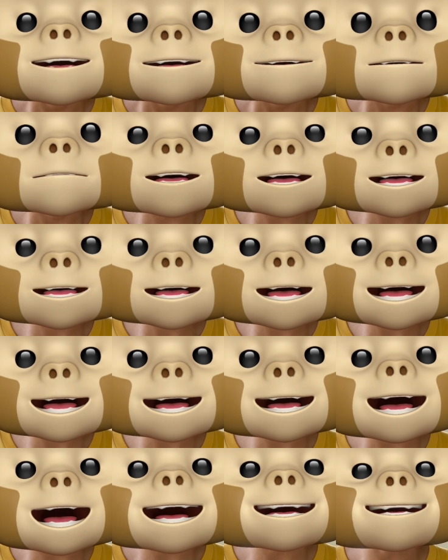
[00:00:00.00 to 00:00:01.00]
Firstly,
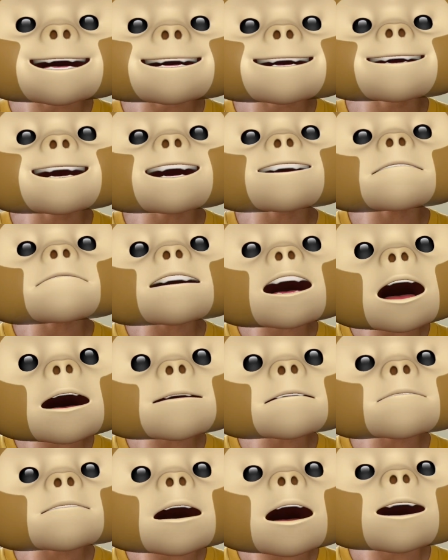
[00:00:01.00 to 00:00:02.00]
it is
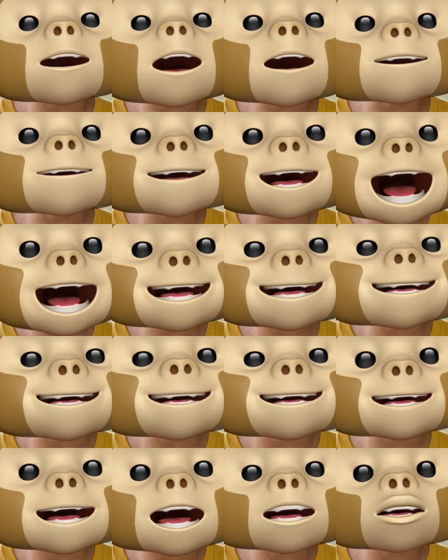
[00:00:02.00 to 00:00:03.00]
difficult for online
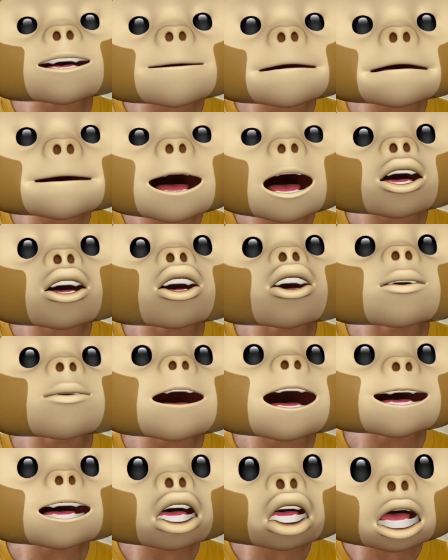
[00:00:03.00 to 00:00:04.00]
discussion boards
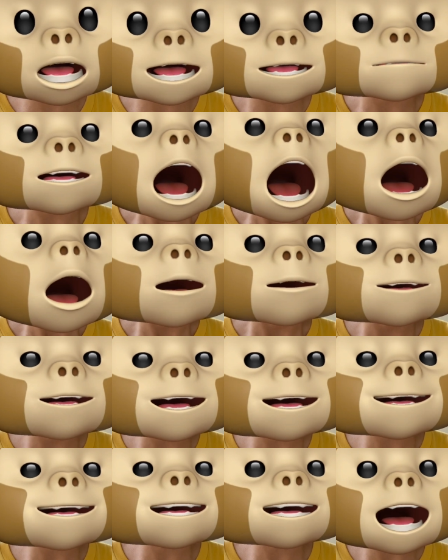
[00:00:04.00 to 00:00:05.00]
to achieve
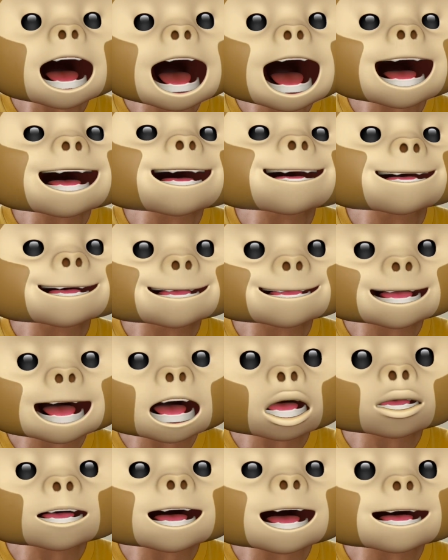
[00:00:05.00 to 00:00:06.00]
real-time
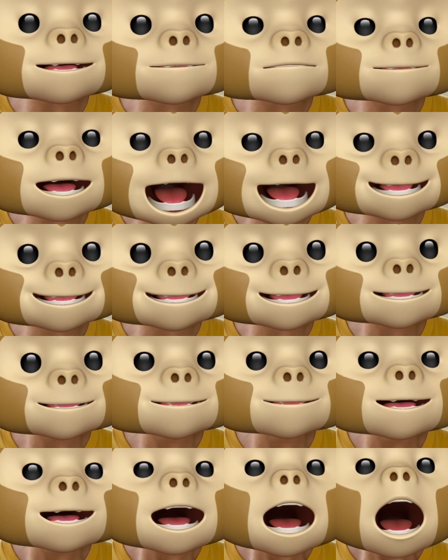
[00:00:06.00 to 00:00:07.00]
discussion effects.
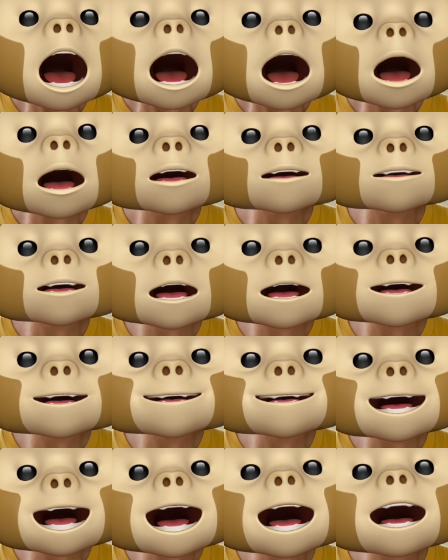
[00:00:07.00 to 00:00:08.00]
Although
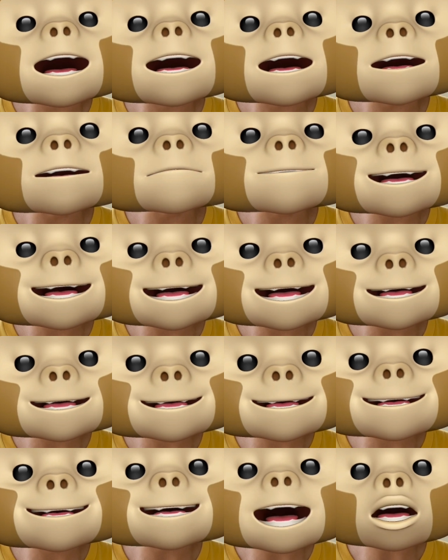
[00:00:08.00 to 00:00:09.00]
there are
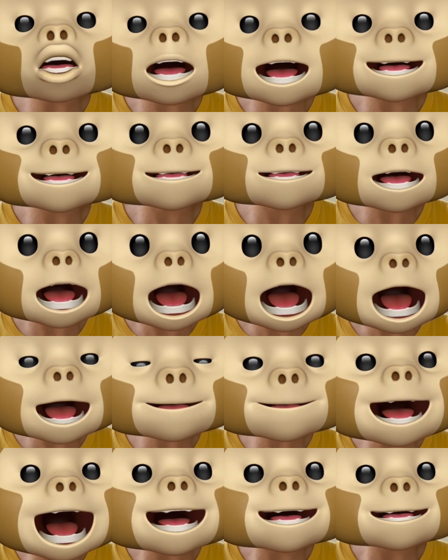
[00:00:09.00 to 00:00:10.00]
conveniences such as
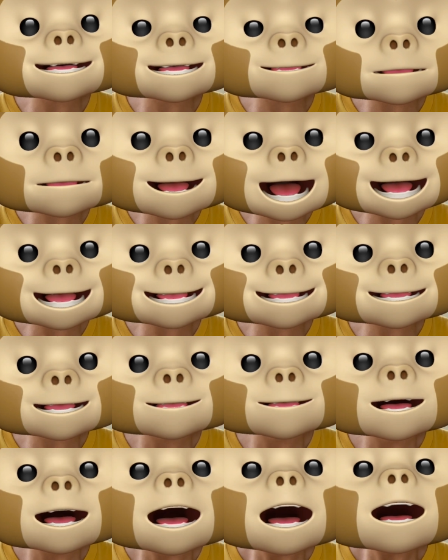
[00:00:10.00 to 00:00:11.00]
time and space,
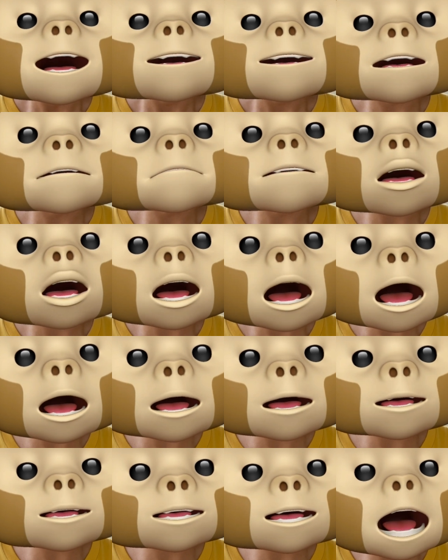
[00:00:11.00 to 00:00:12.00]
the
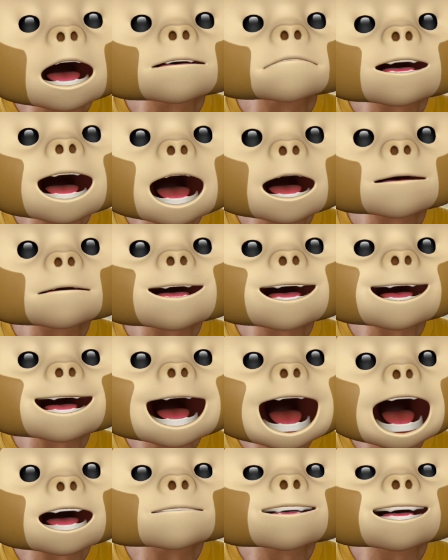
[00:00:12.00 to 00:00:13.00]
focus of our
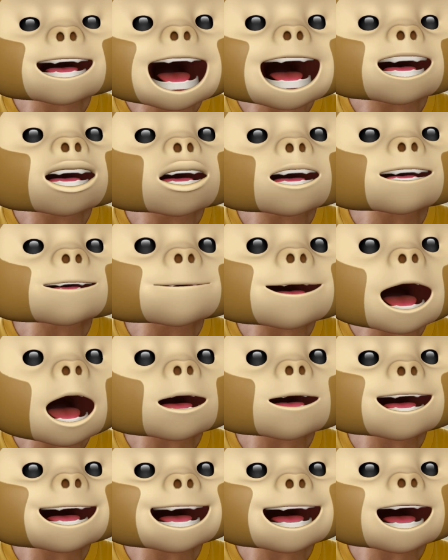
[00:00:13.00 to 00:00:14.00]
lives cannot be
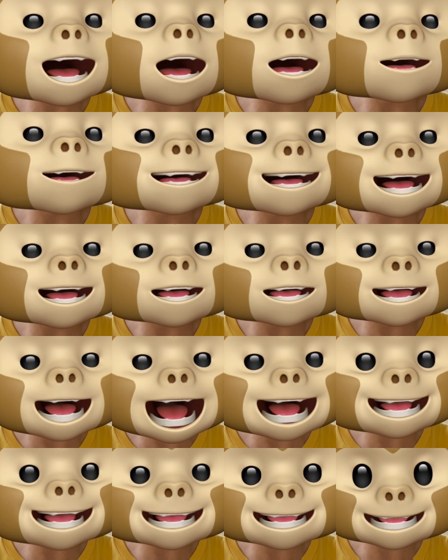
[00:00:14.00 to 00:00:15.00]
only on the
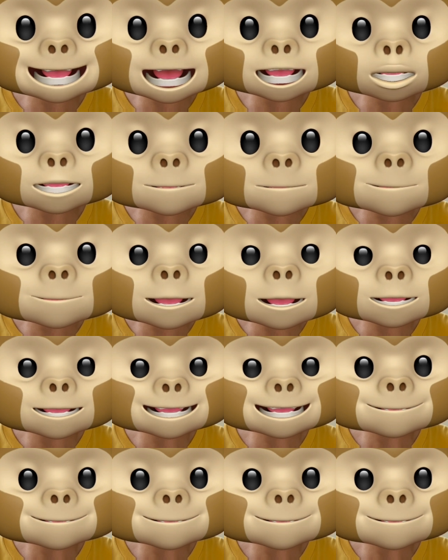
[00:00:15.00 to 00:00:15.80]
online discussion board,